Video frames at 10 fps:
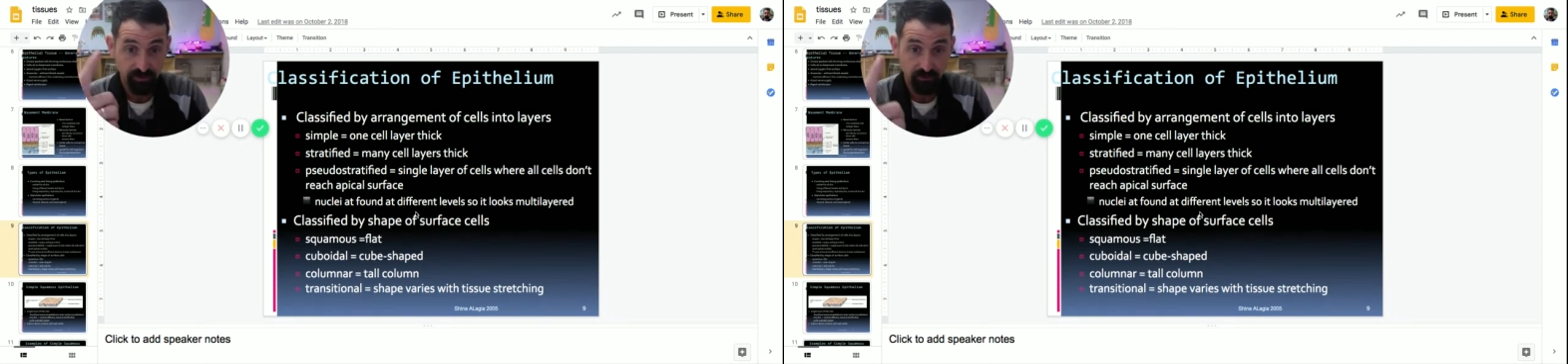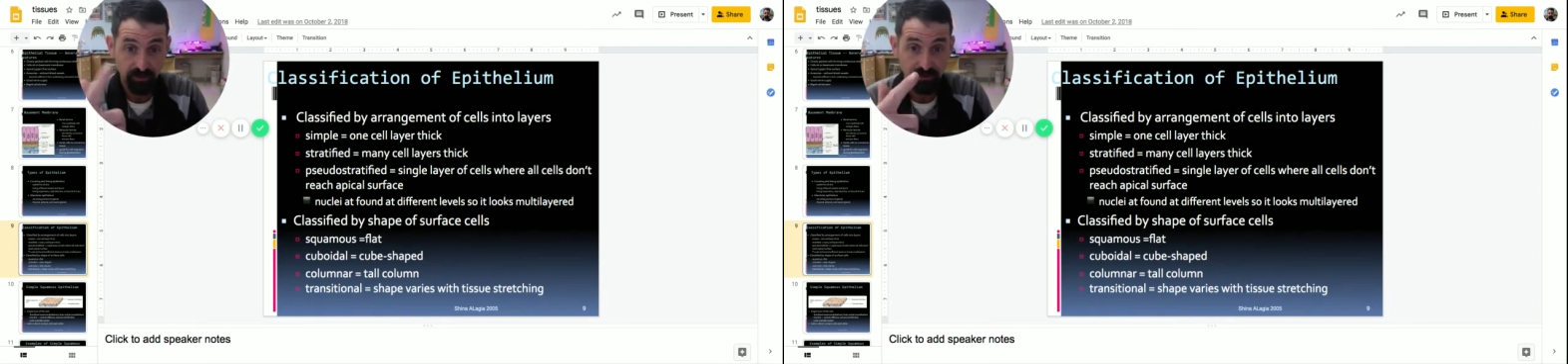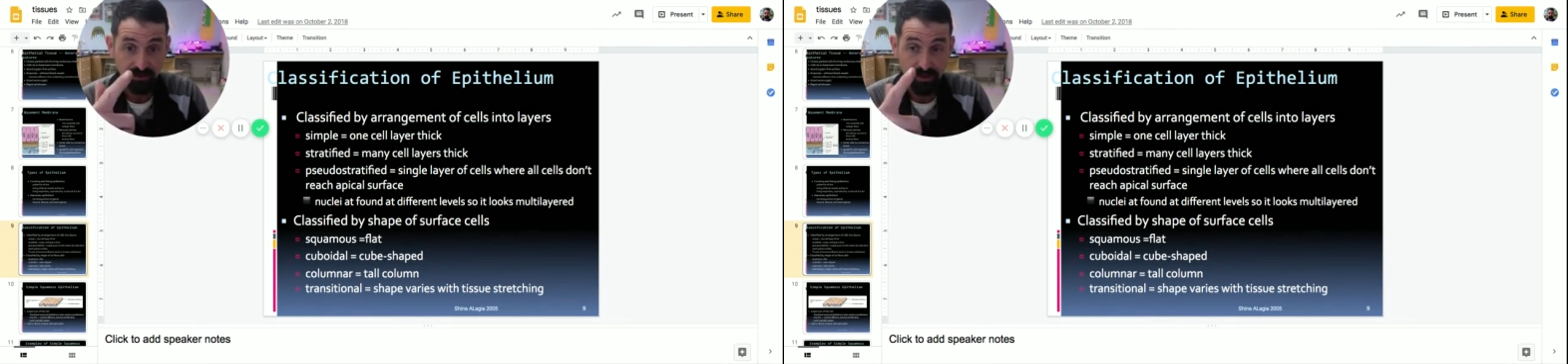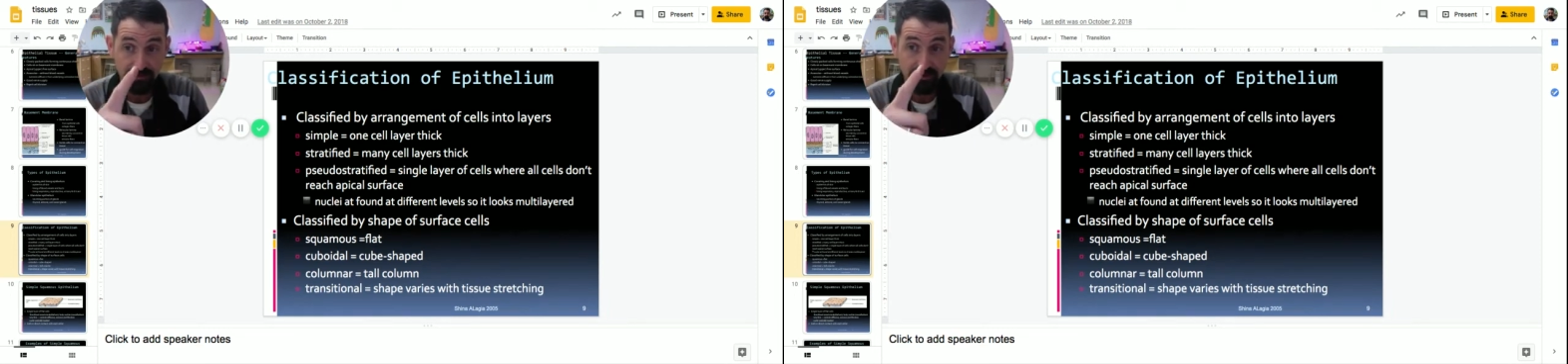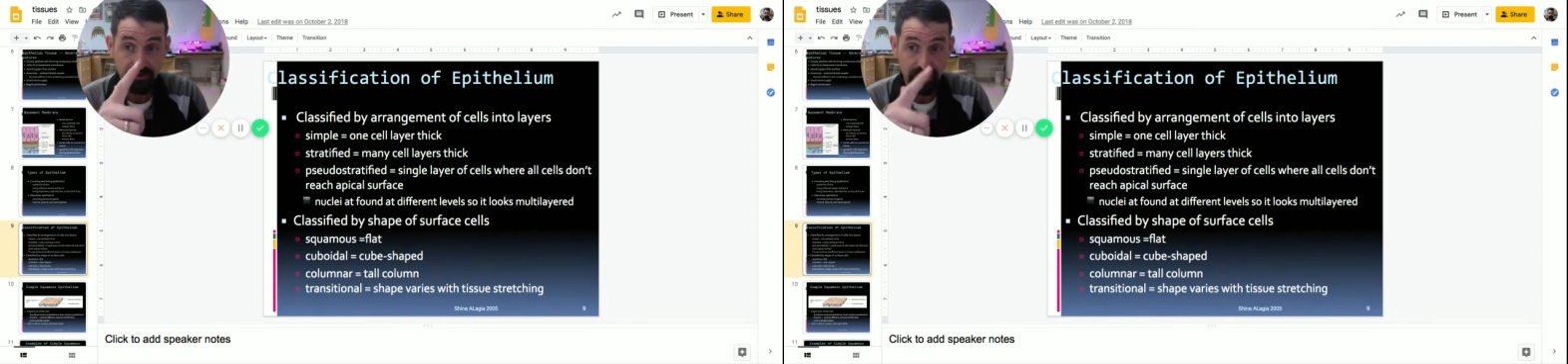Then we look
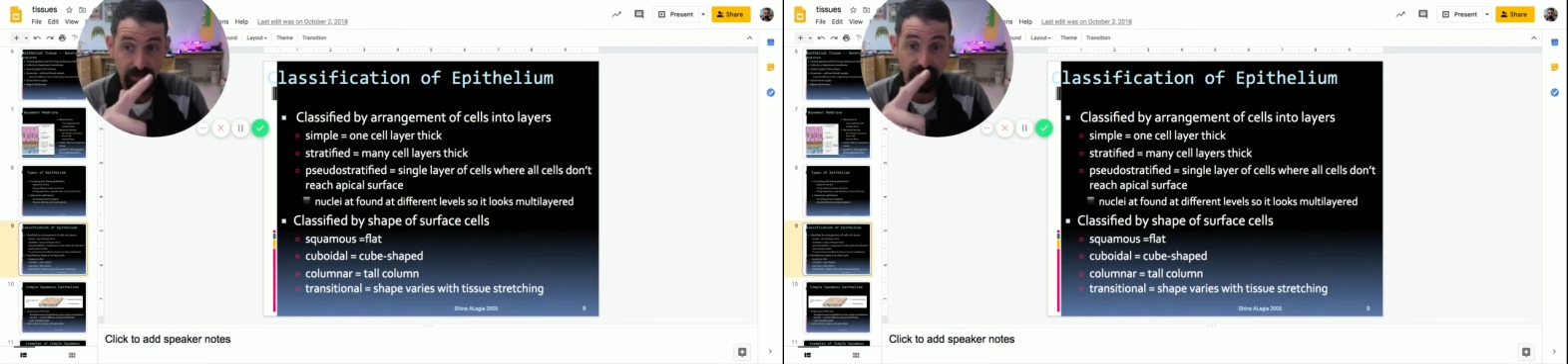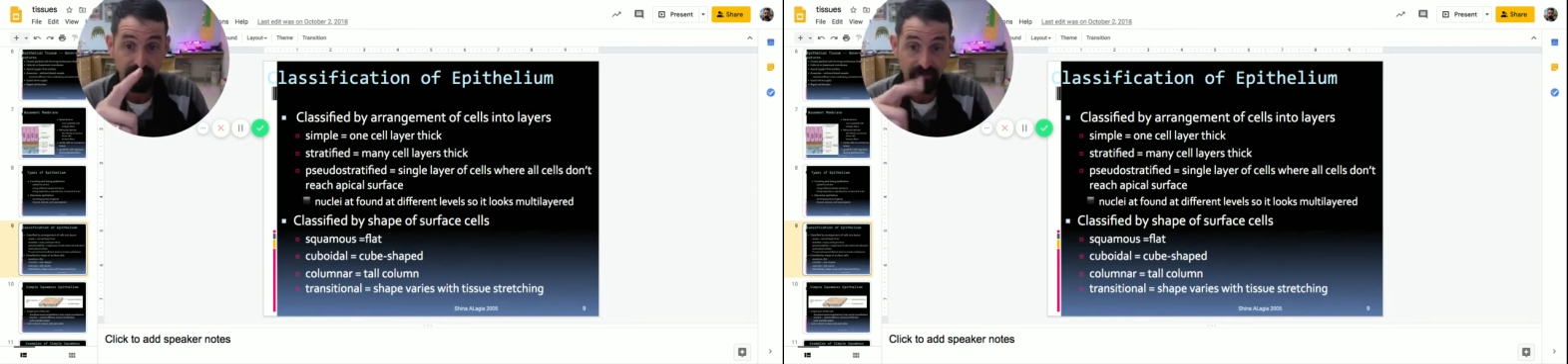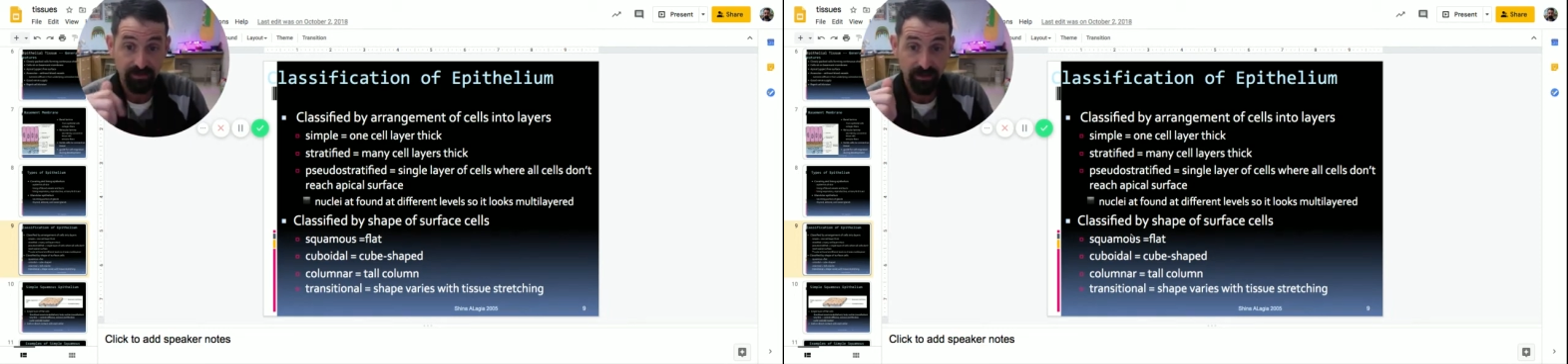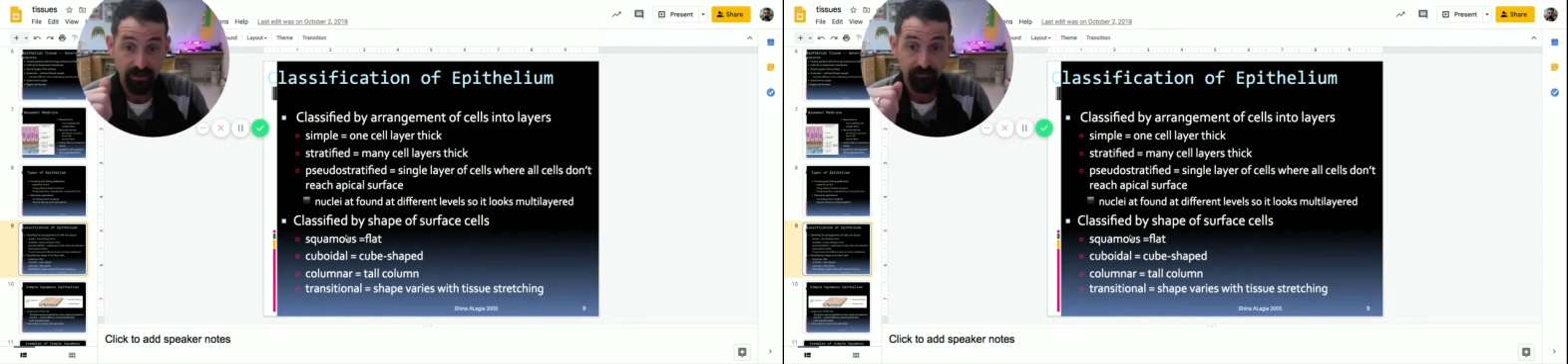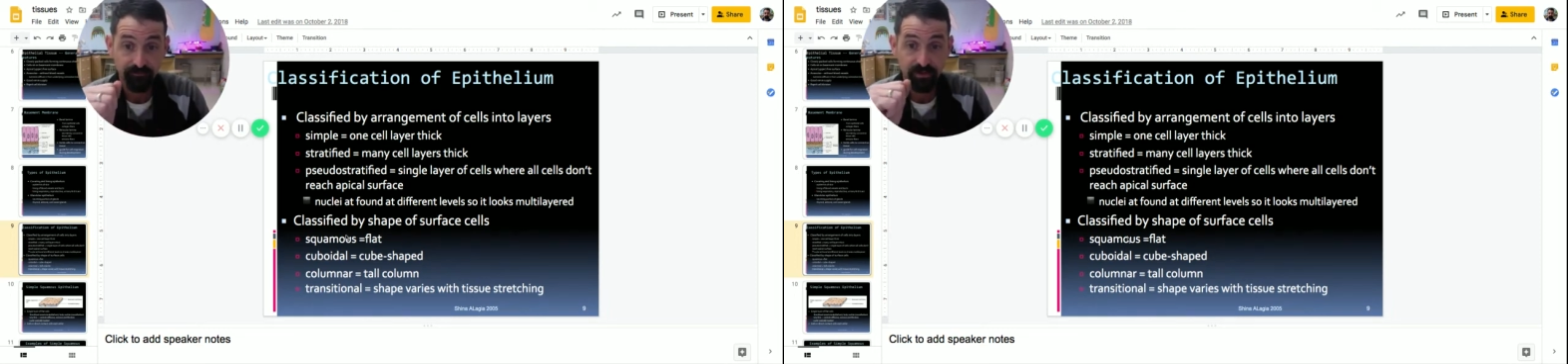at the shape of the cell.